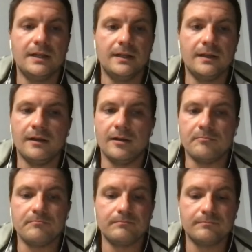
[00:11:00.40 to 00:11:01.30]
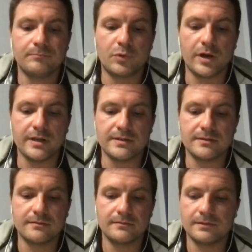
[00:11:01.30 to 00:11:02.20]
Um, praise.
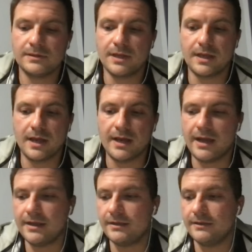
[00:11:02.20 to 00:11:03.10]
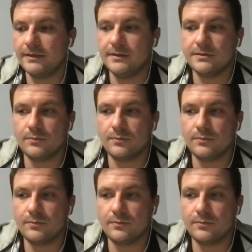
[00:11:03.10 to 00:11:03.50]
The guy is